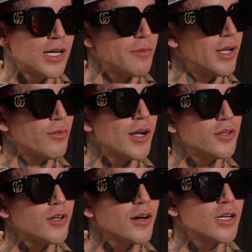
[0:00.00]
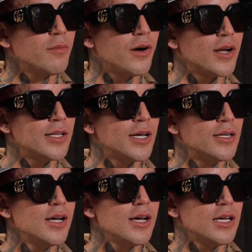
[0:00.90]
And I'm like, what are you talking about? And
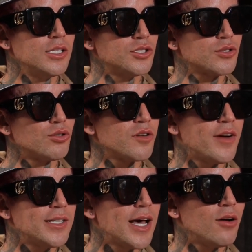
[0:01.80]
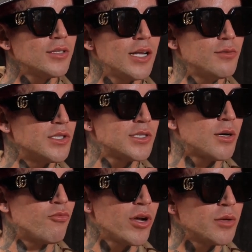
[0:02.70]
then it just goes to find out that it was just
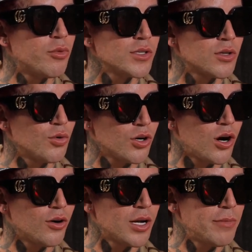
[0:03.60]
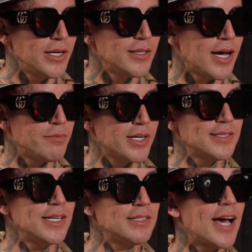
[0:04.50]
some random person who called and made that
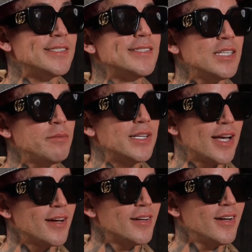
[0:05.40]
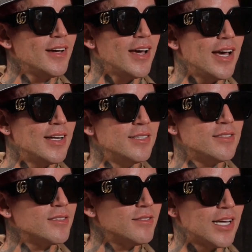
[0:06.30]
because they had seen me there.
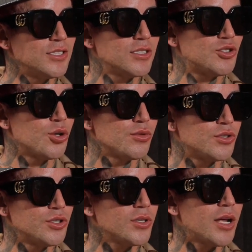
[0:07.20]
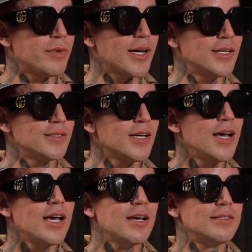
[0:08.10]
And they just chose to do that because
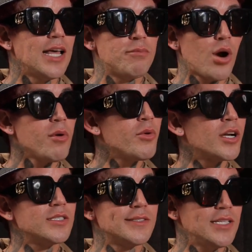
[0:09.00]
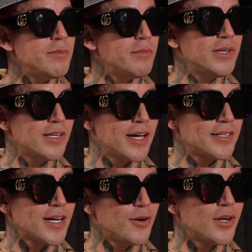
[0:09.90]
they probably wanted to see me be
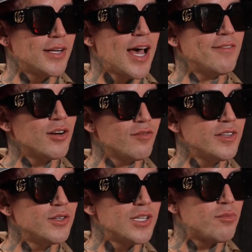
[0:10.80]
kicked out and have it on video.